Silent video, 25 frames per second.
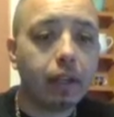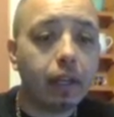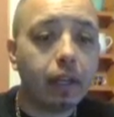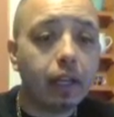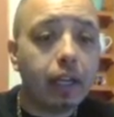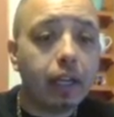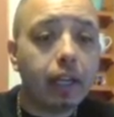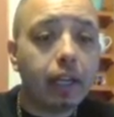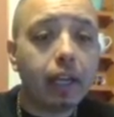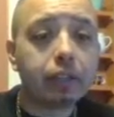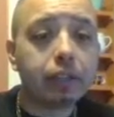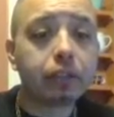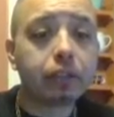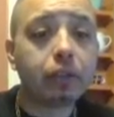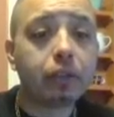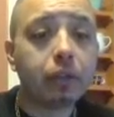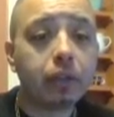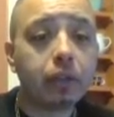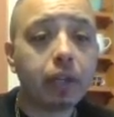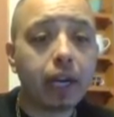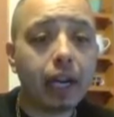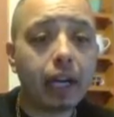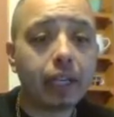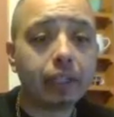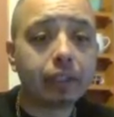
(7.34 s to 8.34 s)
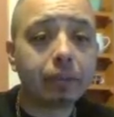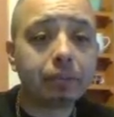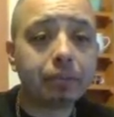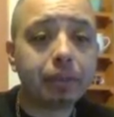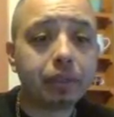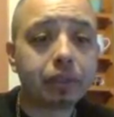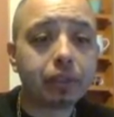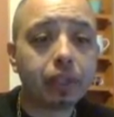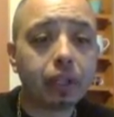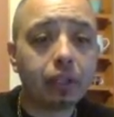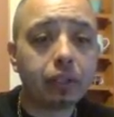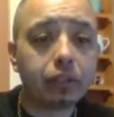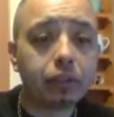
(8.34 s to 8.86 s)
Hey, how's it going, guys? I'm
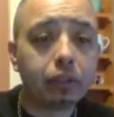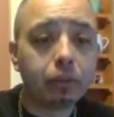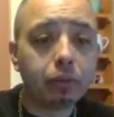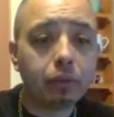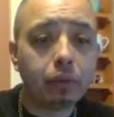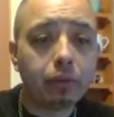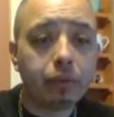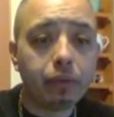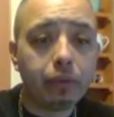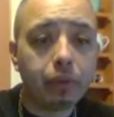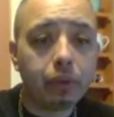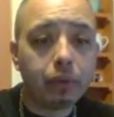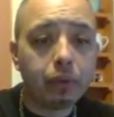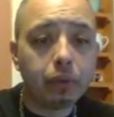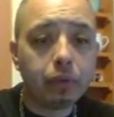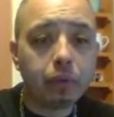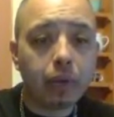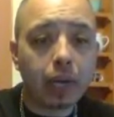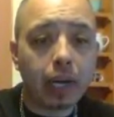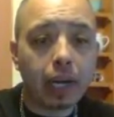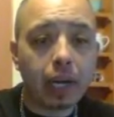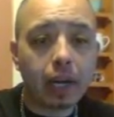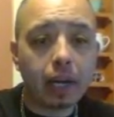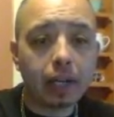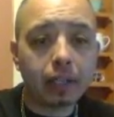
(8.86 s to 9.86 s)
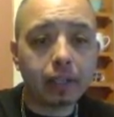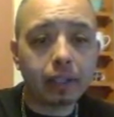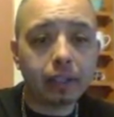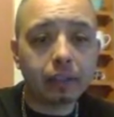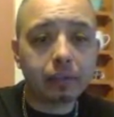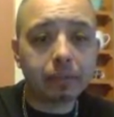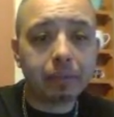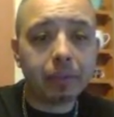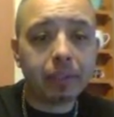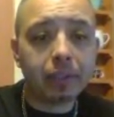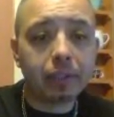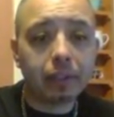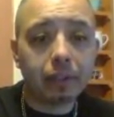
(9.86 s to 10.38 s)
just going to do a review on
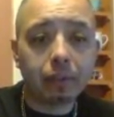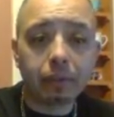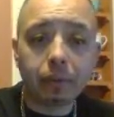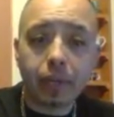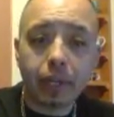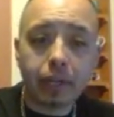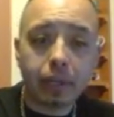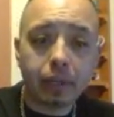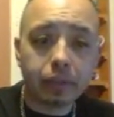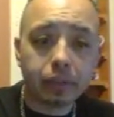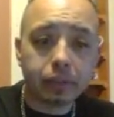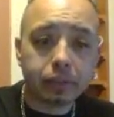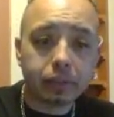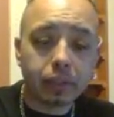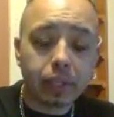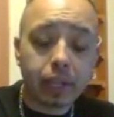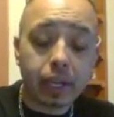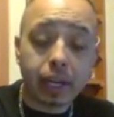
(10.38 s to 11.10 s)
these Midland radios,